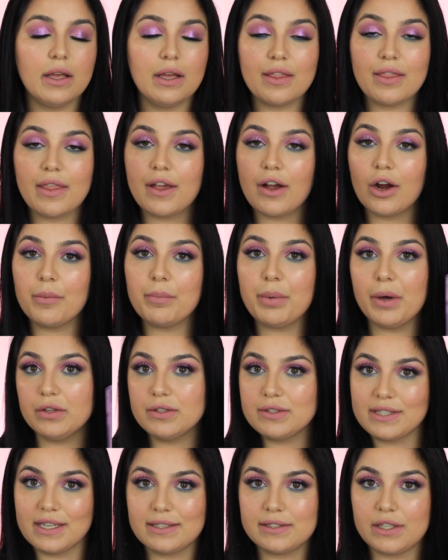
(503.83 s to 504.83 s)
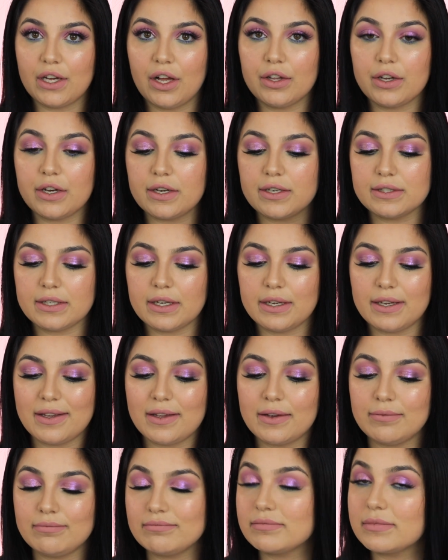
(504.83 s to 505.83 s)
they are both $6
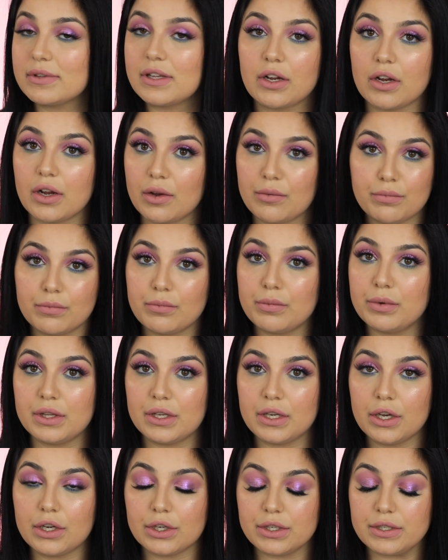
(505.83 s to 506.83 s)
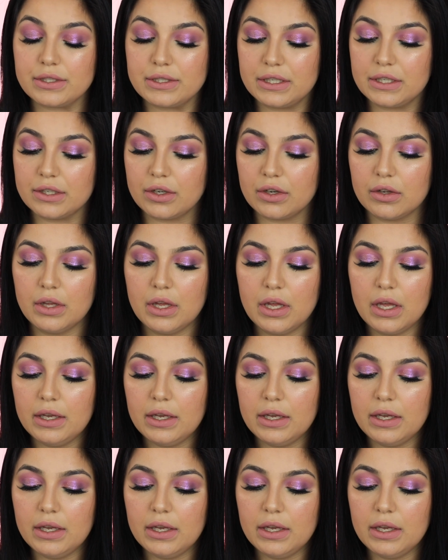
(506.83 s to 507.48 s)
and they're really a good deal.